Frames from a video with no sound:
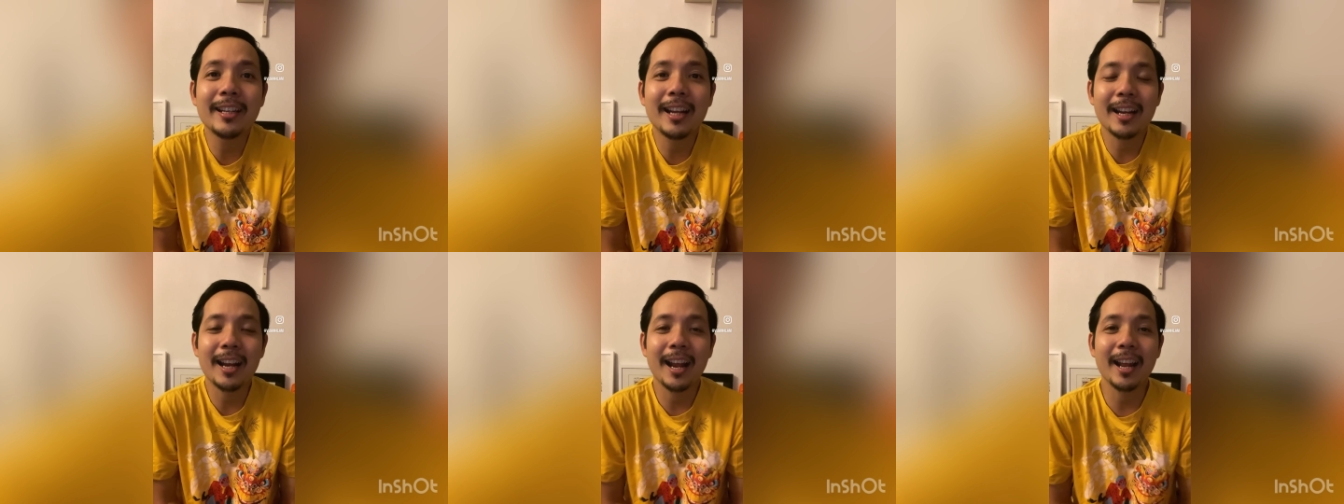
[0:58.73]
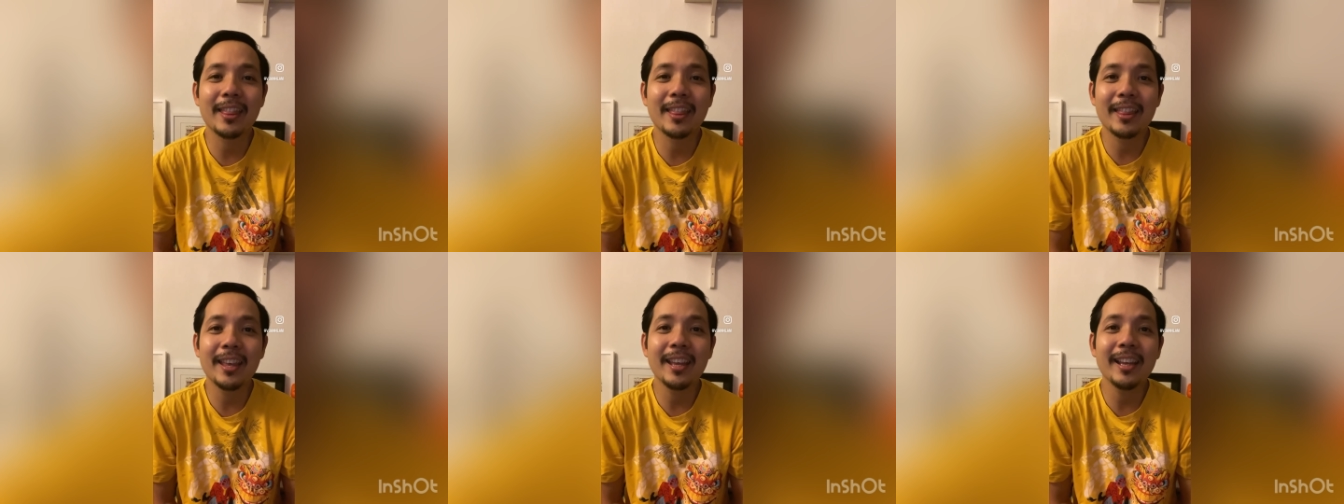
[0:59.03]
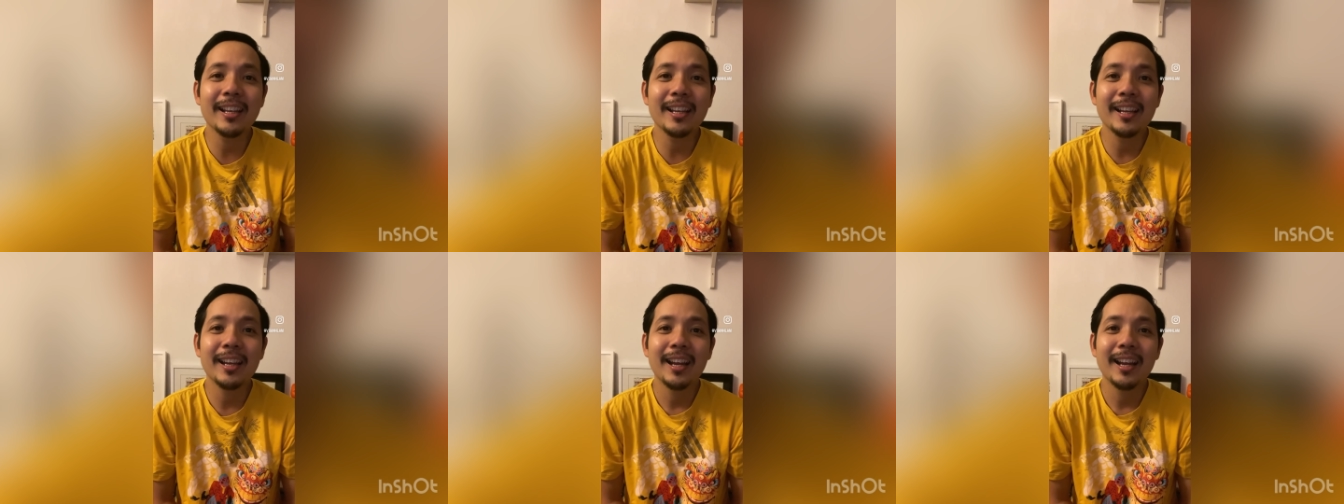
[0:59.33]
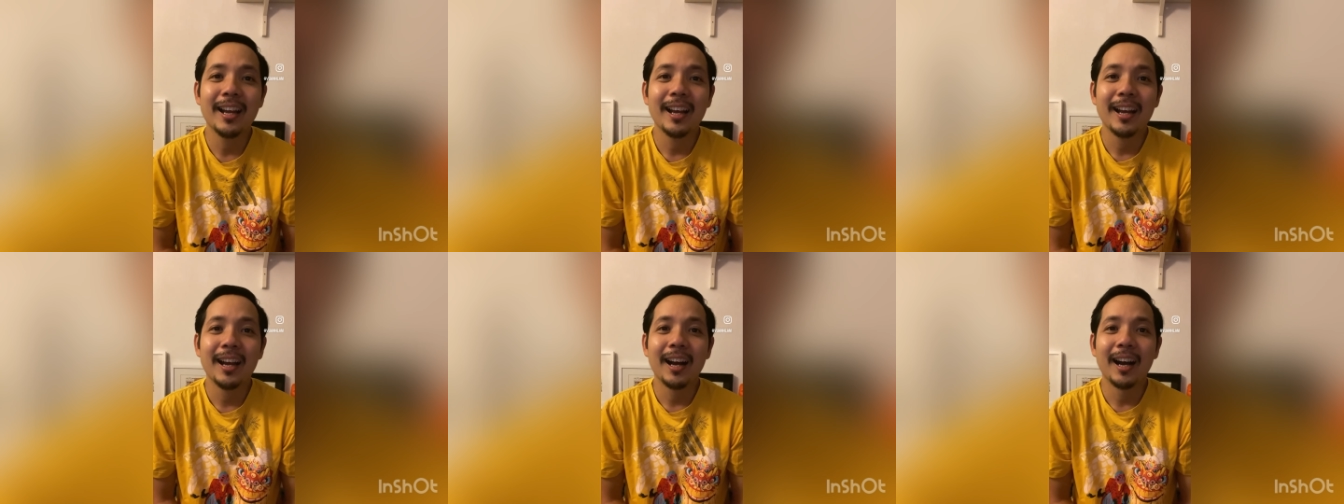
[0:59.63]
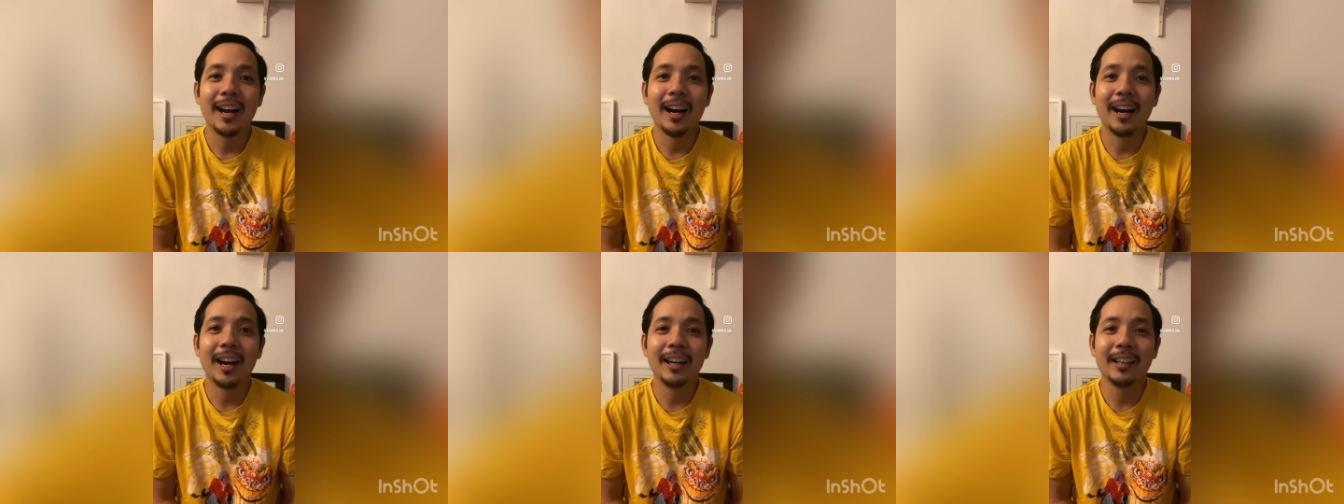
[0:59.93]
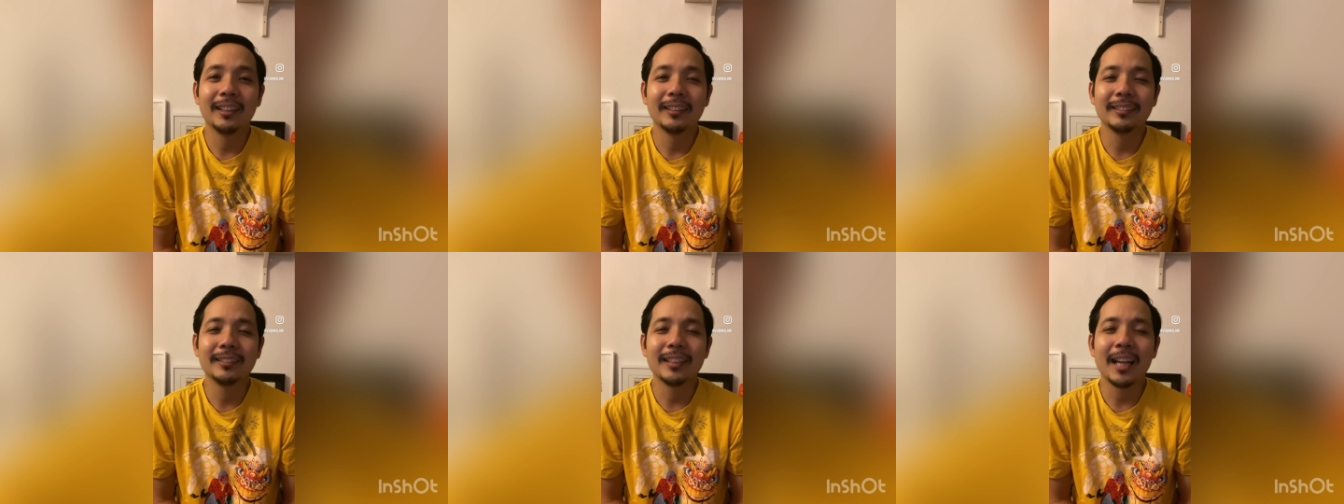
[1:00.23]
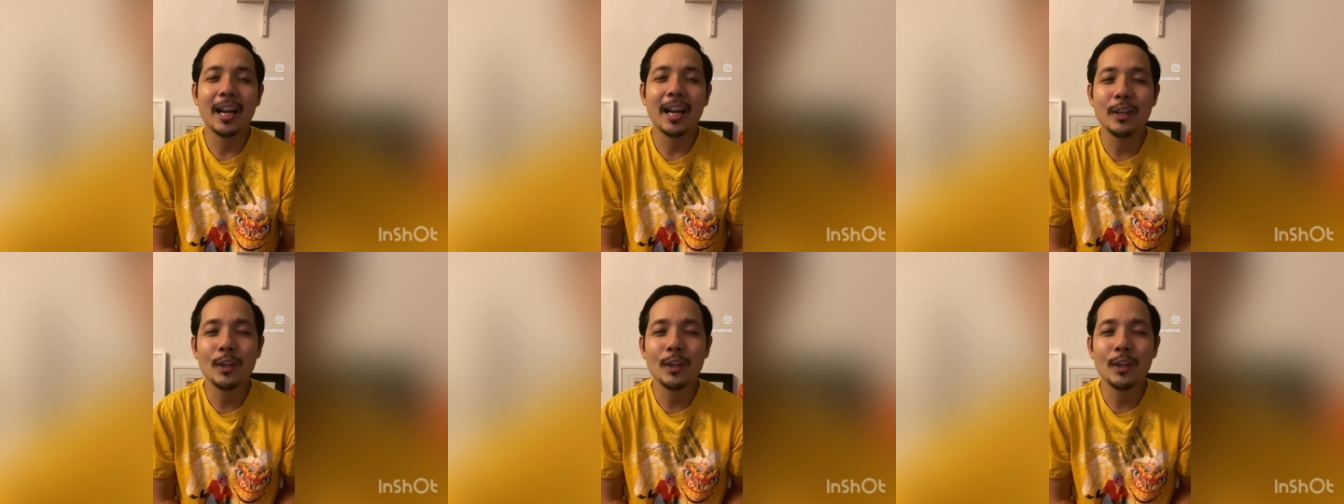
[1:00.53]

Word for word: that I think uh, I